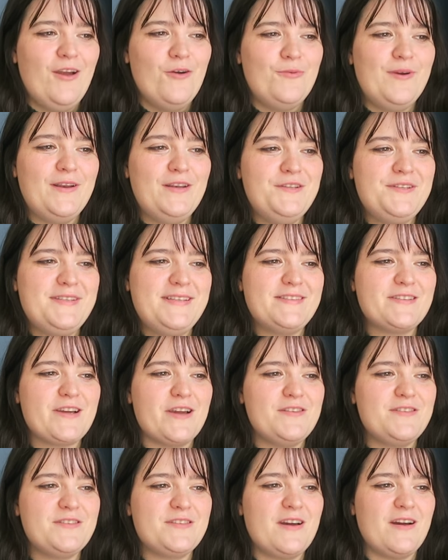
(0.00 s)
When Lucy's
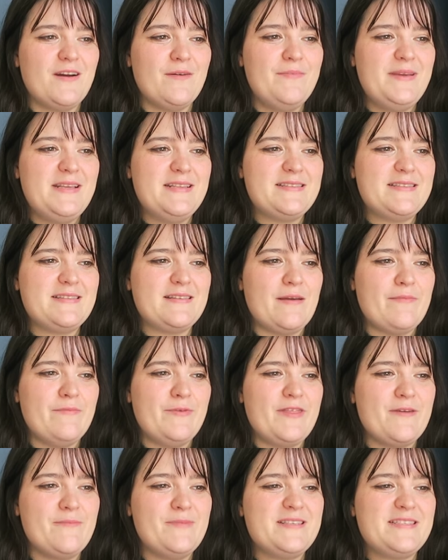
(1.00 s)
co-star meets
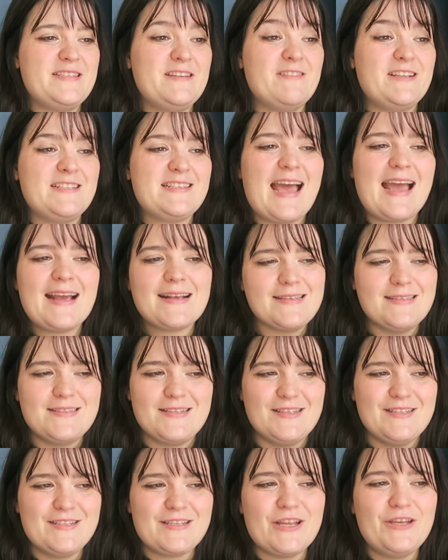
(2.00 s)
with a mysterious
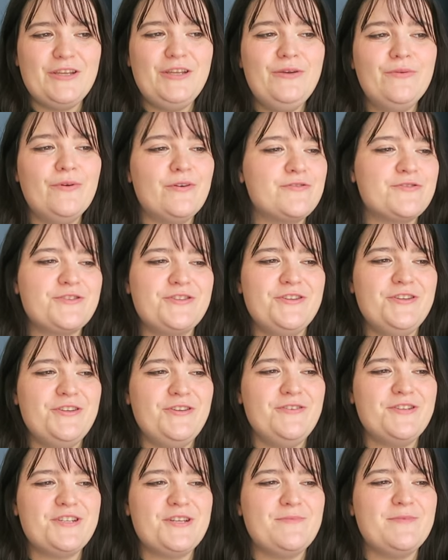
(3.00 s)
accident, a new
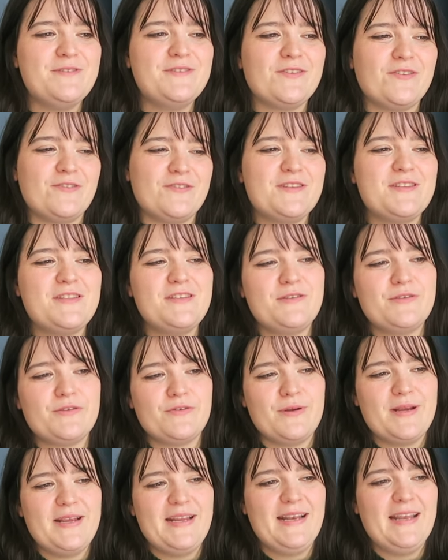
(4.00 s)
ingenue shimmers onto the
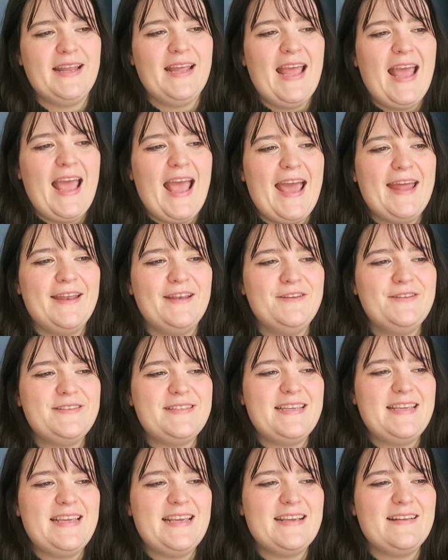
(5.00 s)
screen, and
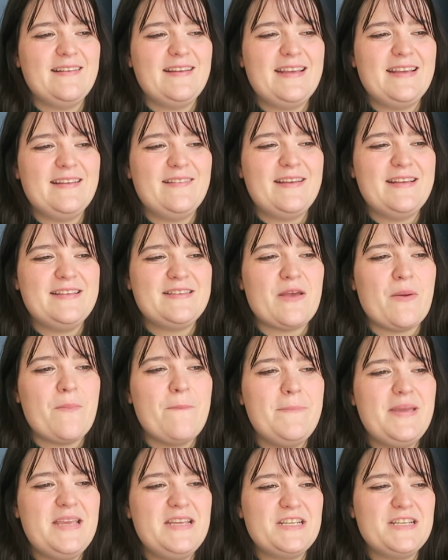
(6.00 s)
Lucy is
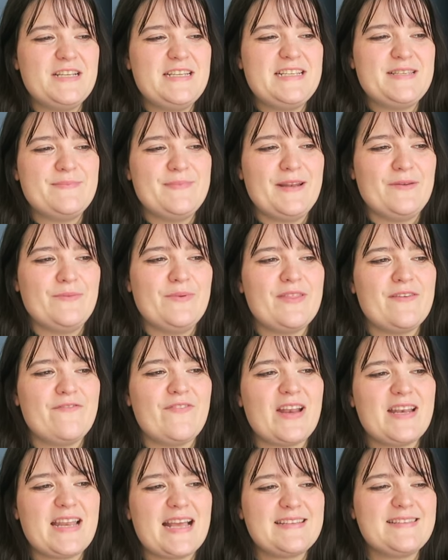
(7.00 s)
immediately smitten with the
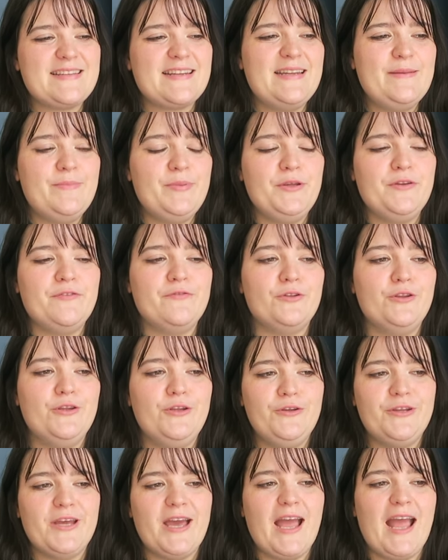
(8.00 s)
fantastically beautiful
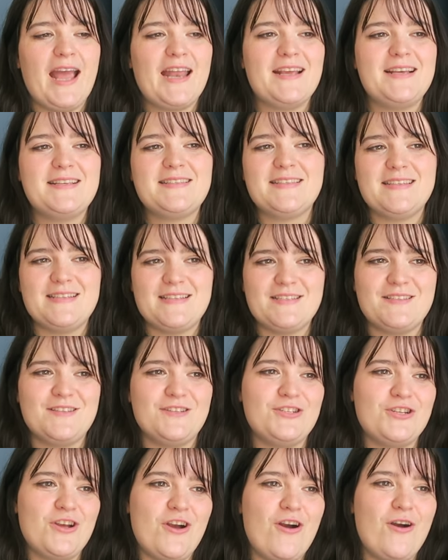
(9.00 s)
Luda and her sinister
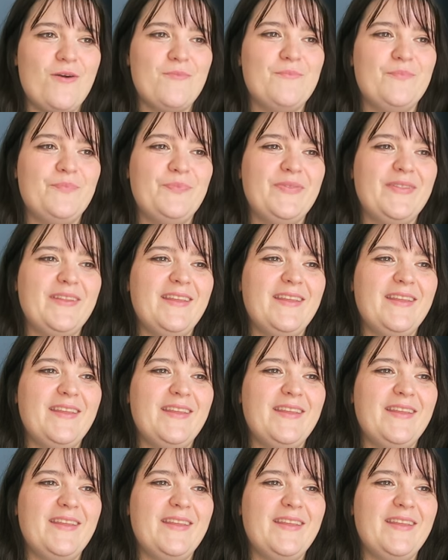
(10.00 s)
charm.